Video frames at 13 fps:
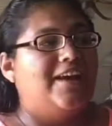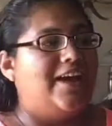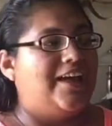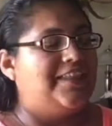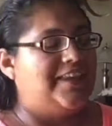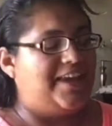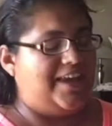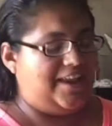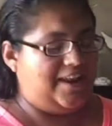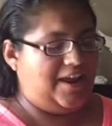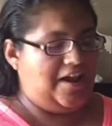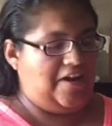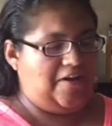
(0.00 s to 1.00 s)
And
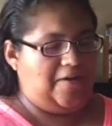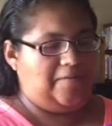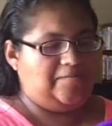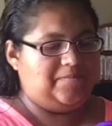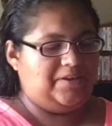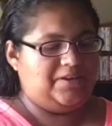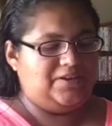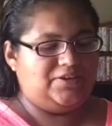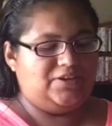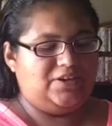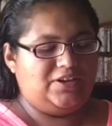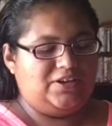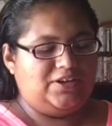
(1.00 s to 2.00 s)
then
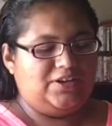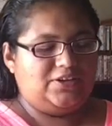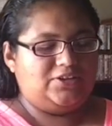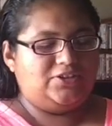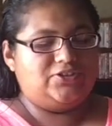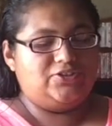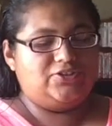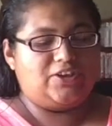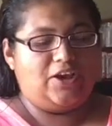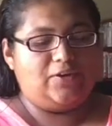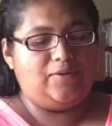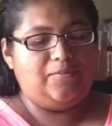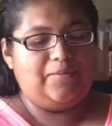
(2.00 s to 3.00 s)
she's
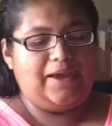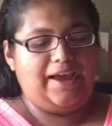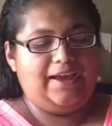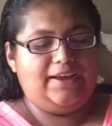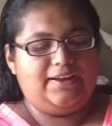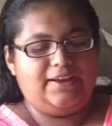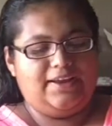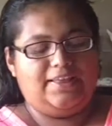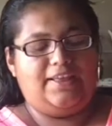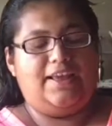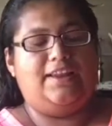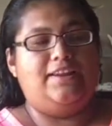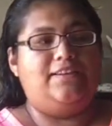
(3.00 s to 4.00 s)
going back, and
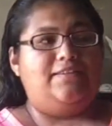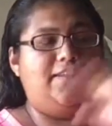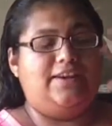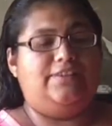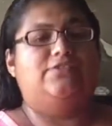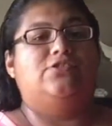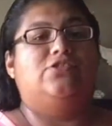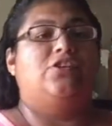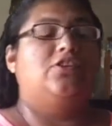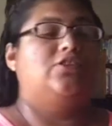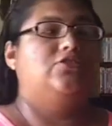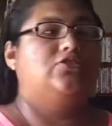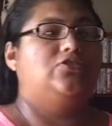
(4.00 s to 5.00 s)
then next
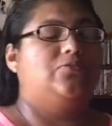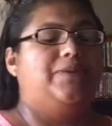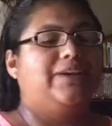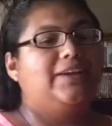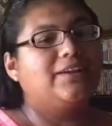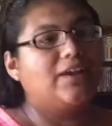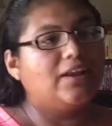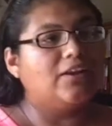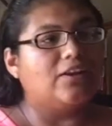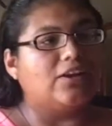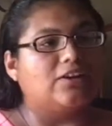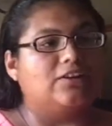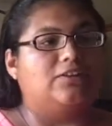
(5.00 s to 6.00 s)
year she'll be in
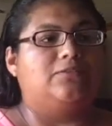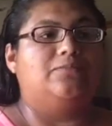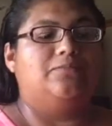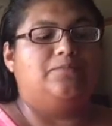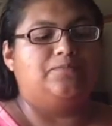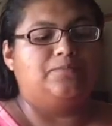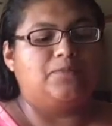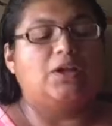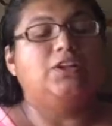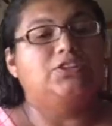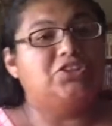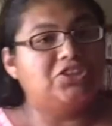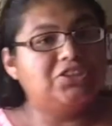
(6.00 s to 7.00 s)
kindergarten.
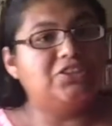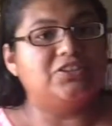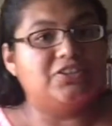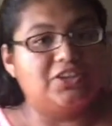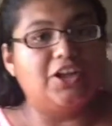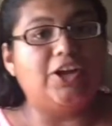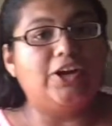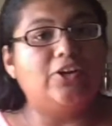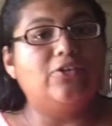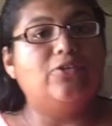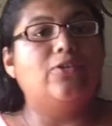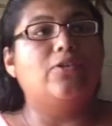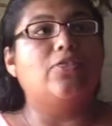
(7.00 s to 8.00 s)
She's still
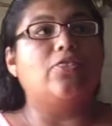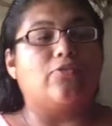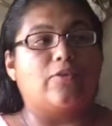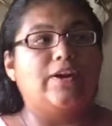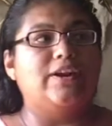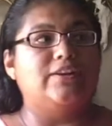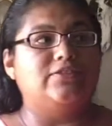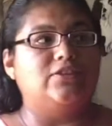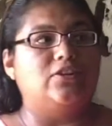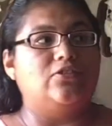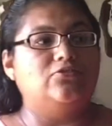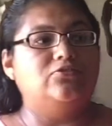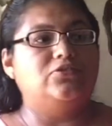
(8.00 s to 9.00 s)
3 years
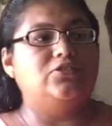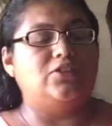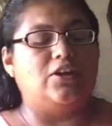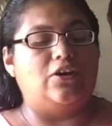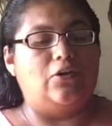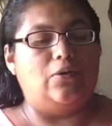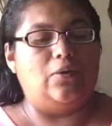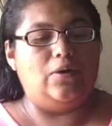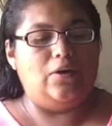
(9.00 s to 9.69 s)
old, so